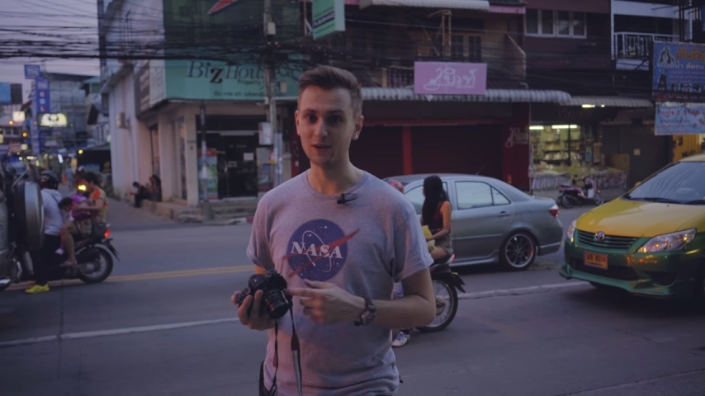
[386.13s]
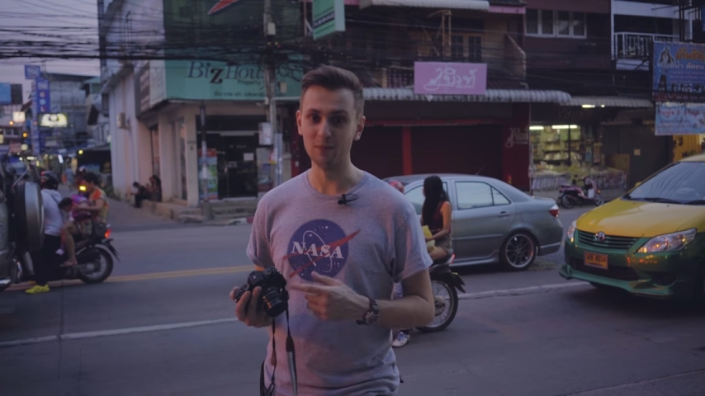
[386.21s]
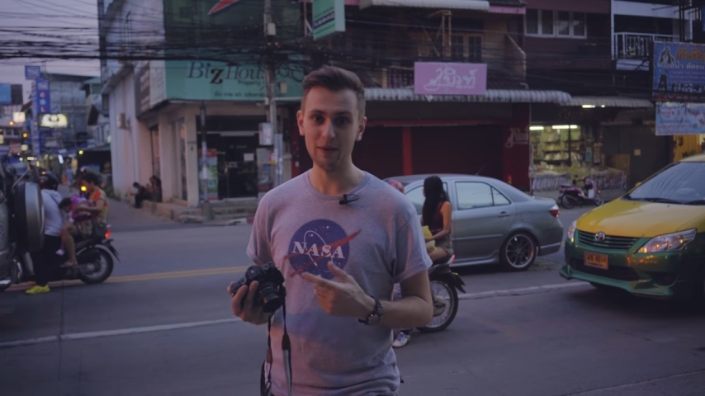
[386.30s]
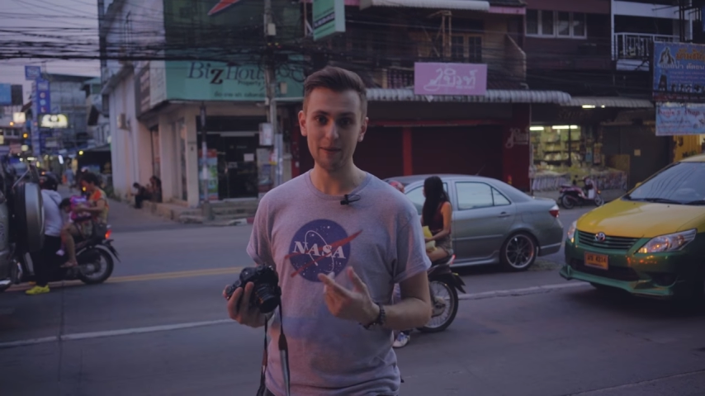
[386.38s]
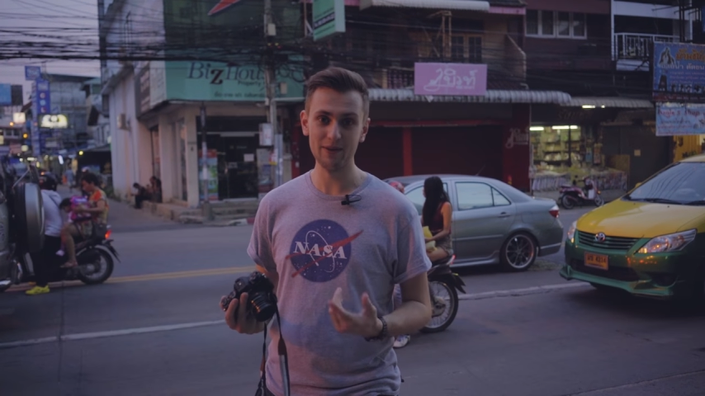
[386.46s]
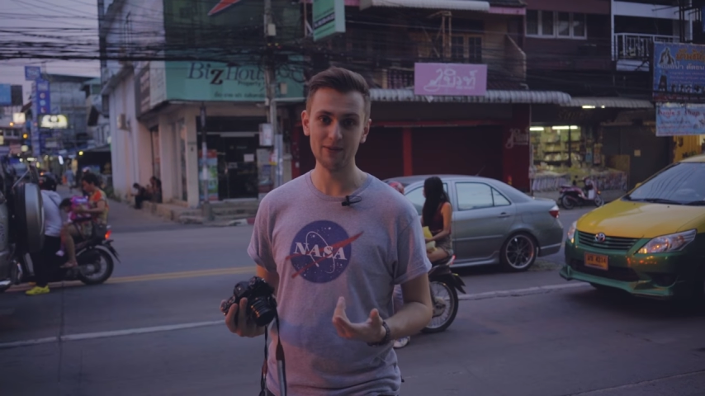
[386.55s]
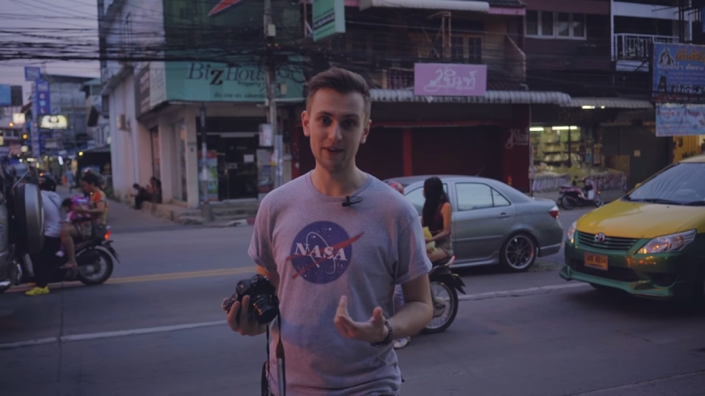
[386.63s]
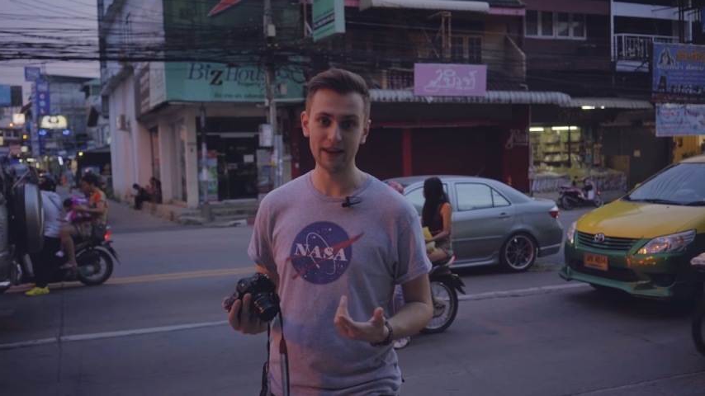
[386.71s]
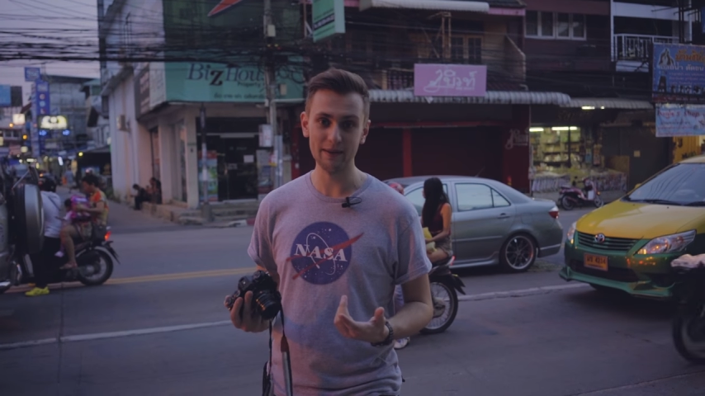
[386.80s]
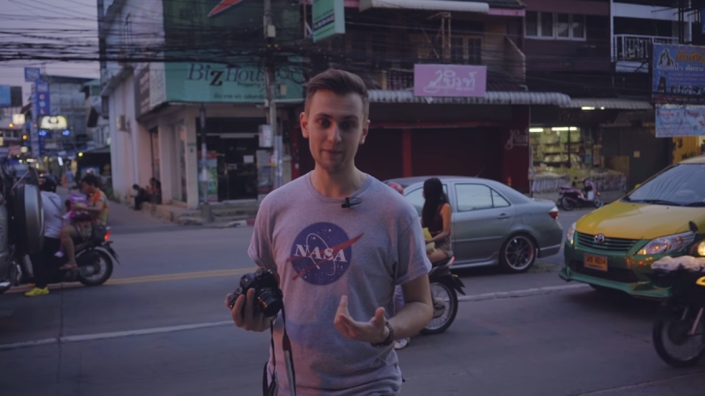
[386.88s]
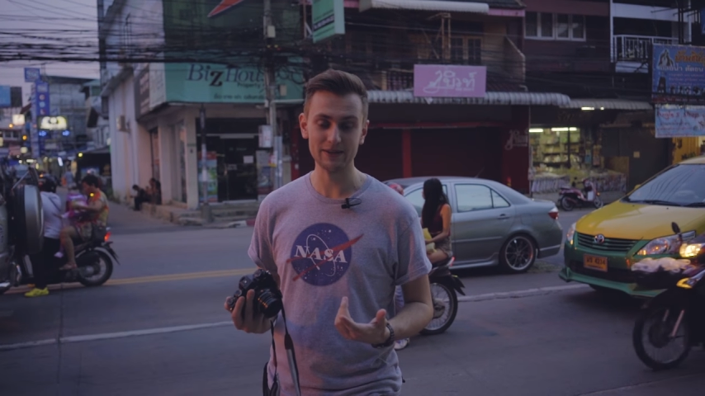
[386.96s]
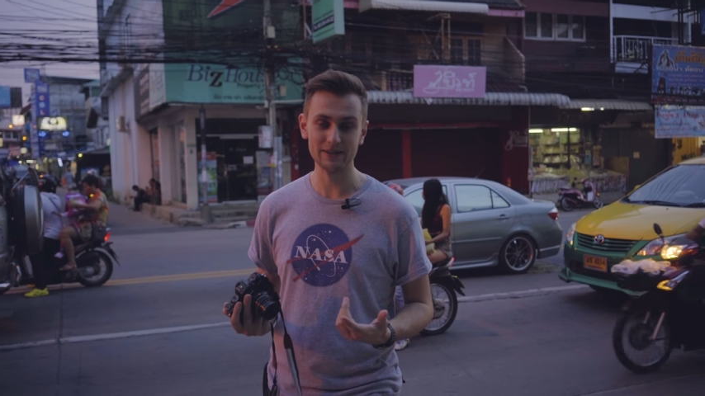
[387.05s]
So maybe if I
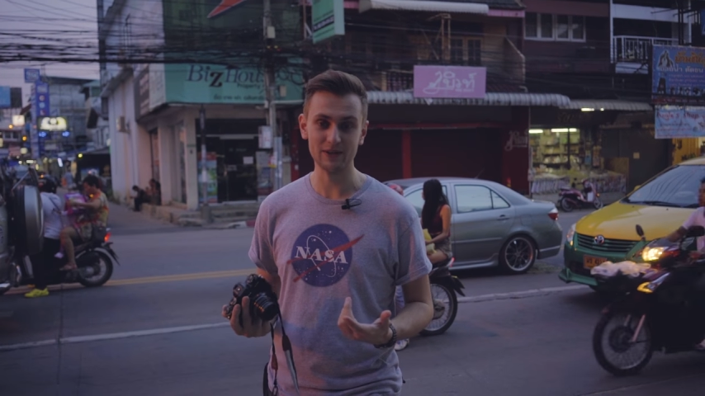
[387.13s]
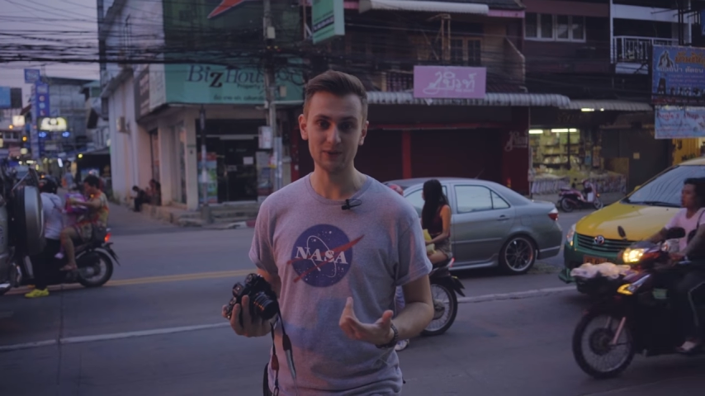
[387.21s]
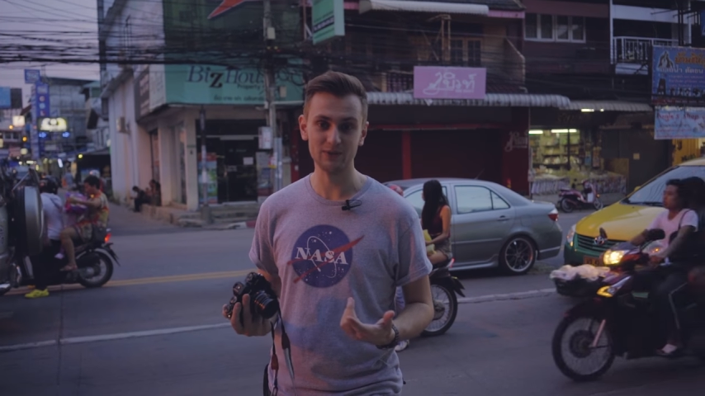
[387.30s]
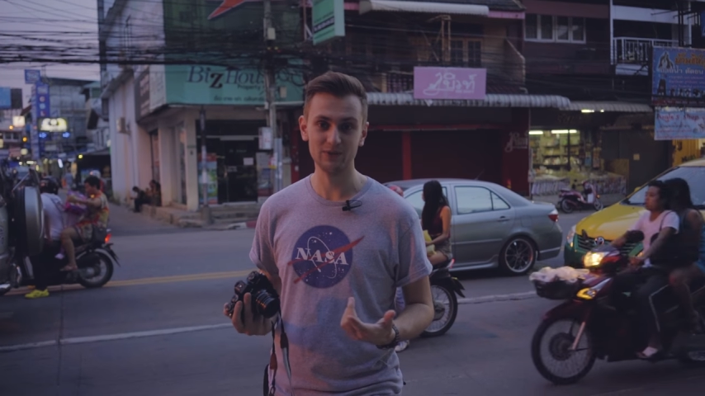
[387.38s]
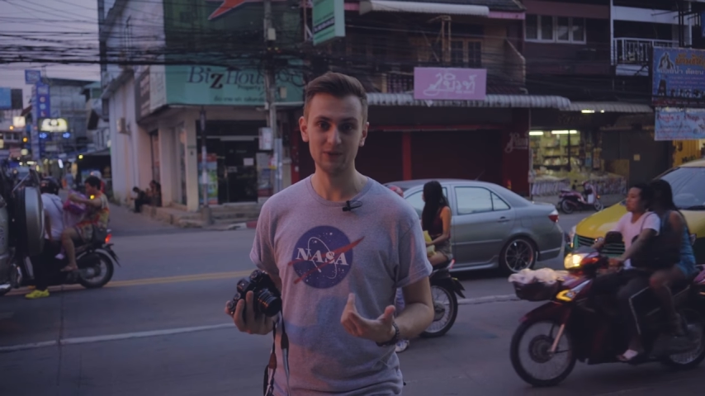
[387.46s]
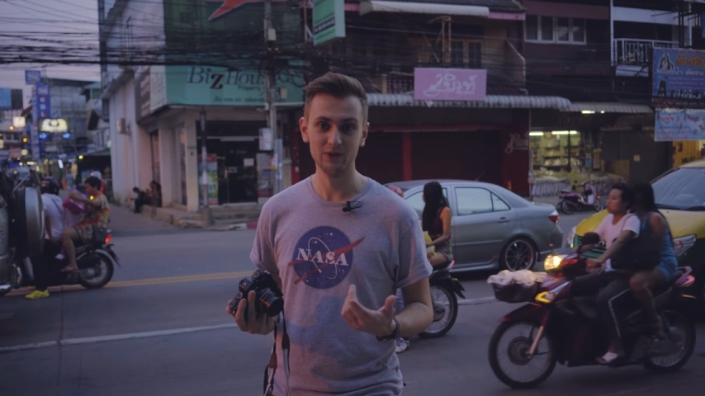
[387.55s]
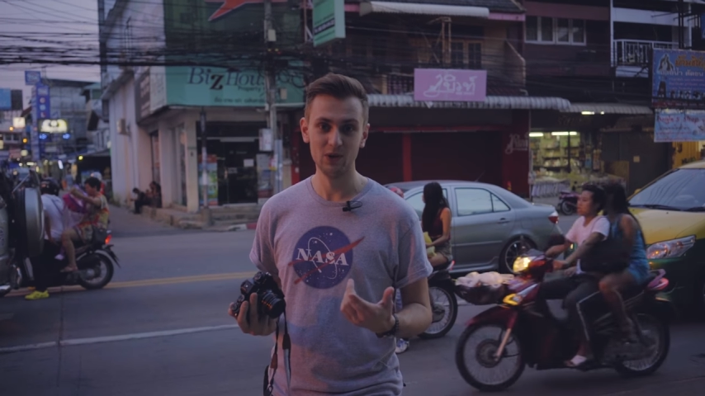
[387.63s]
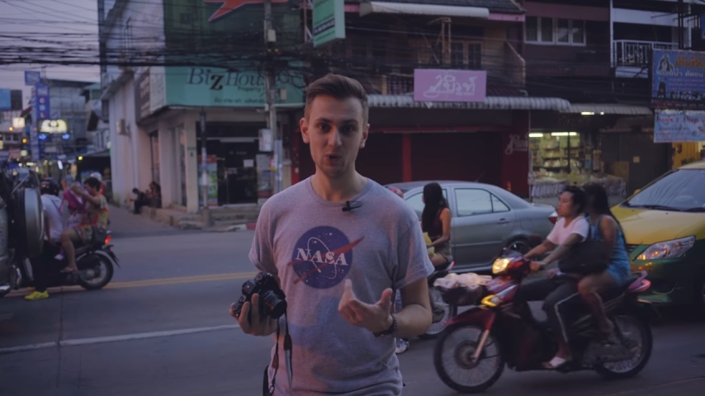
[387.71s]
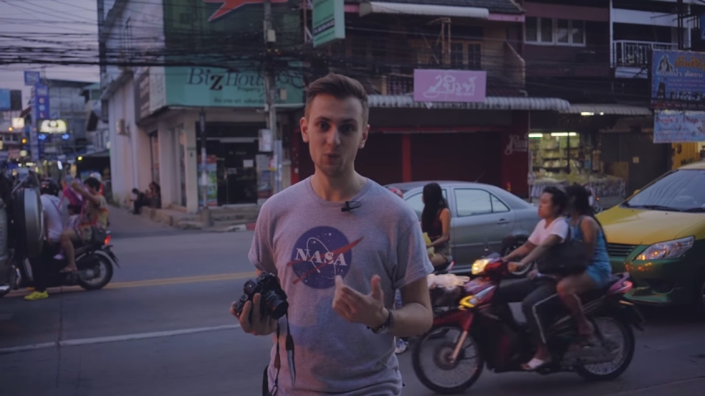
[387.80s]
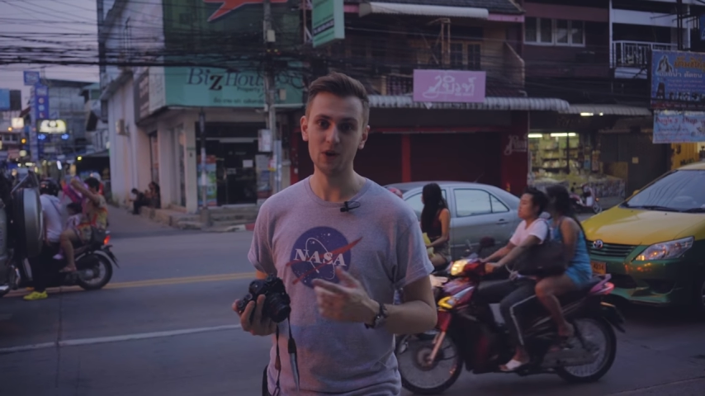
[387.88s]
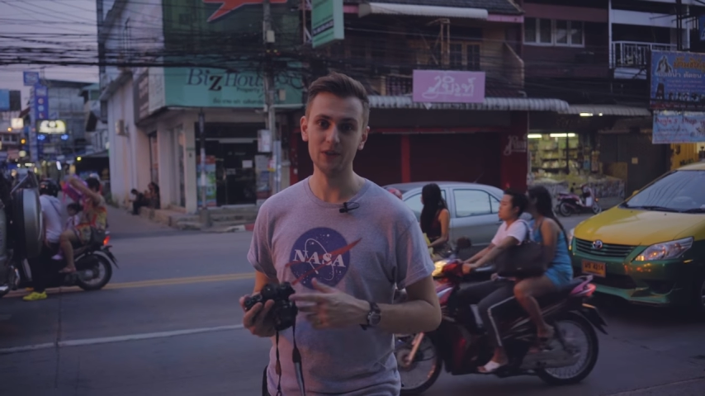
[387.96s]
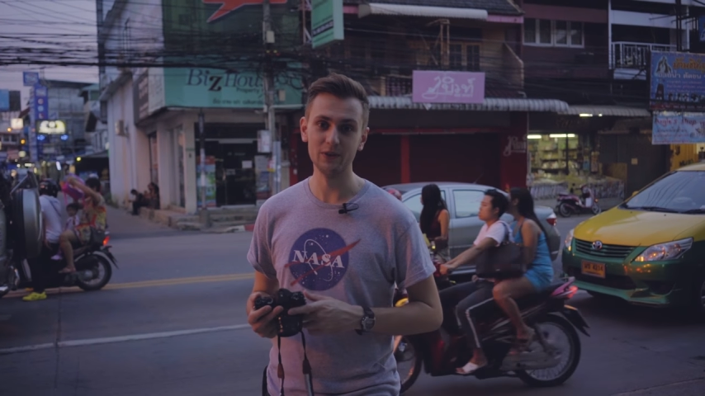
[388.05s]
get myself
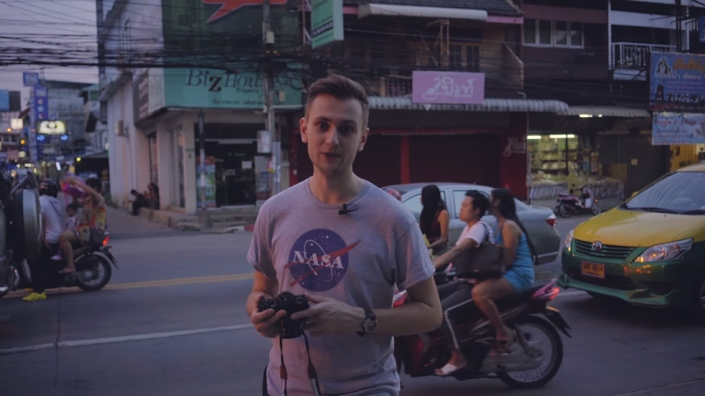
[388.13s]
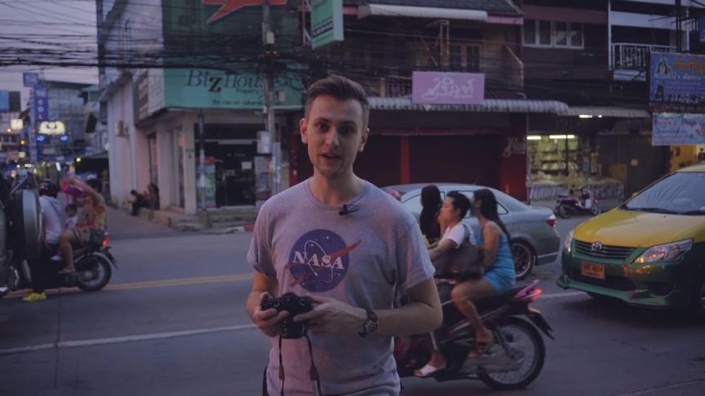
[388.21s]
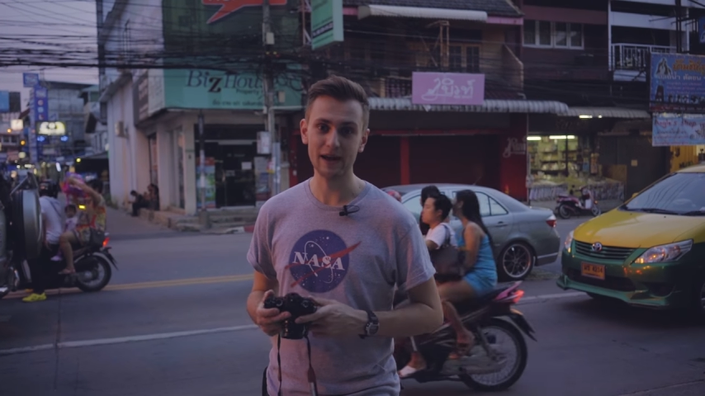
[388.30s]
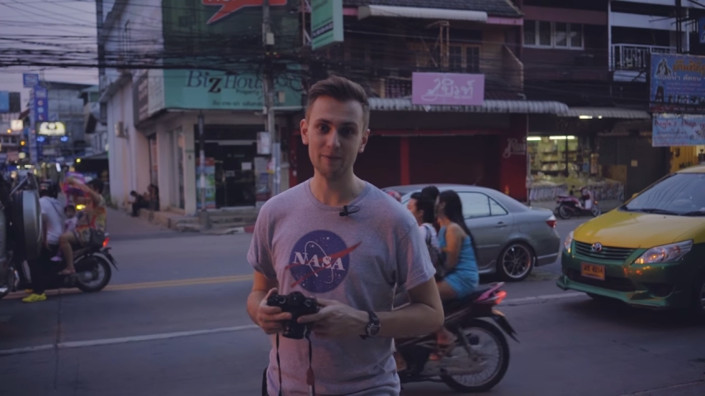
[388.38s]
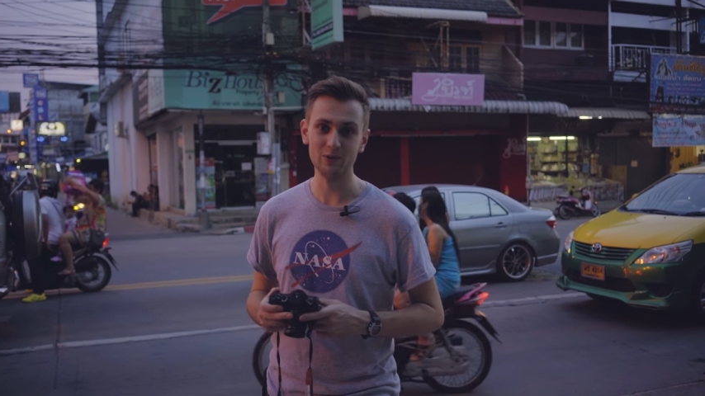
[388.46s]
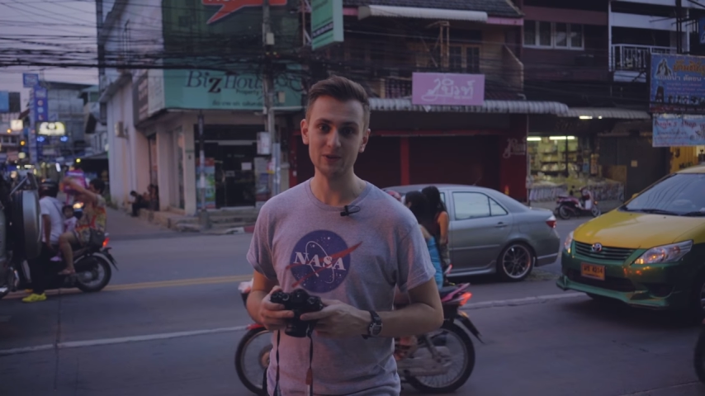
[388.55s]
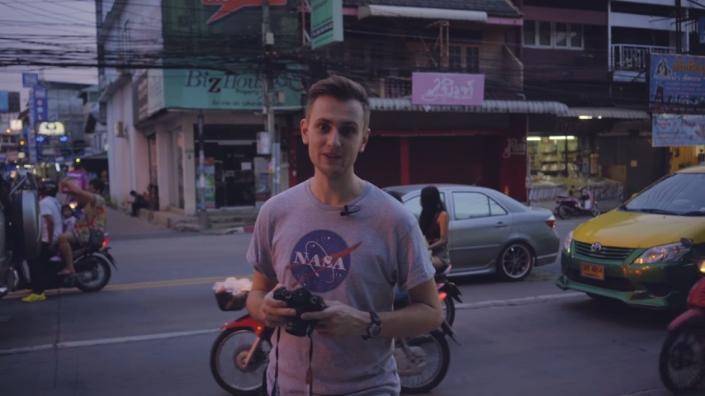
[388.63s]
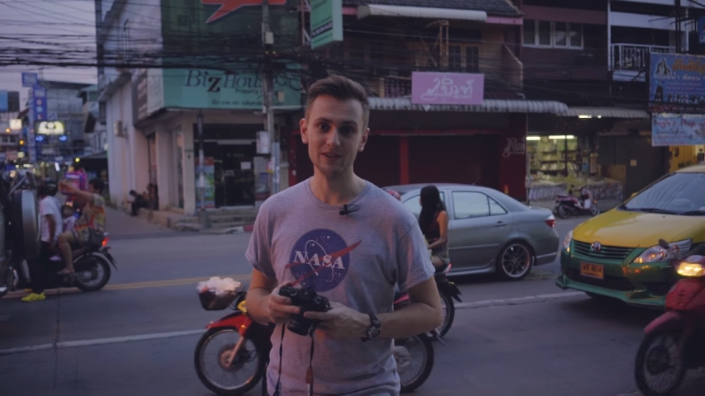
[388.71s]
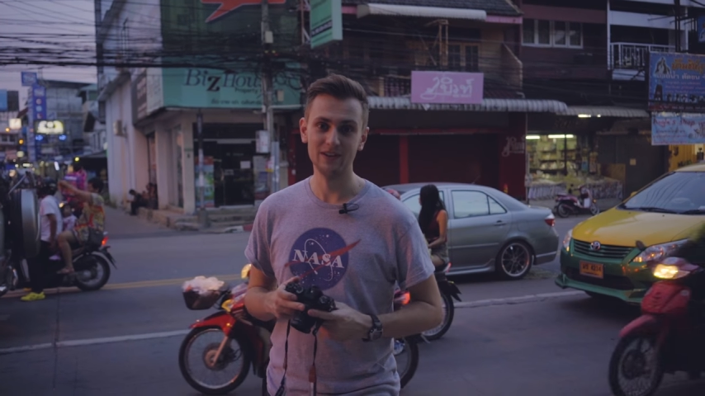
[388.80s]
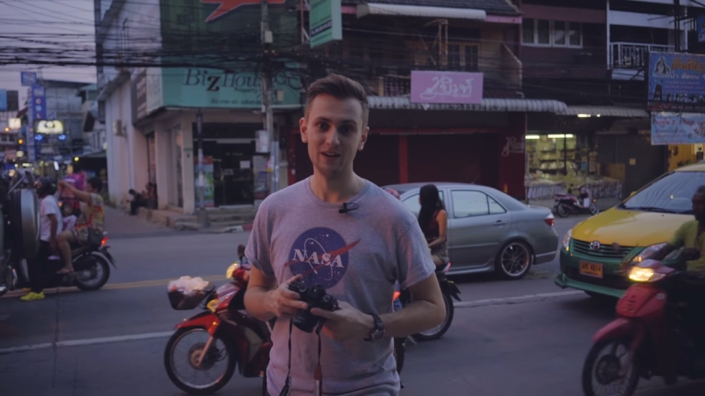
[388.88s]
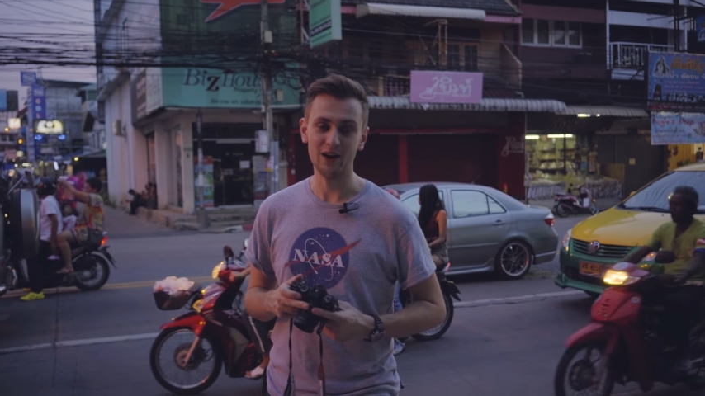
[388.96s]
one of those cameras,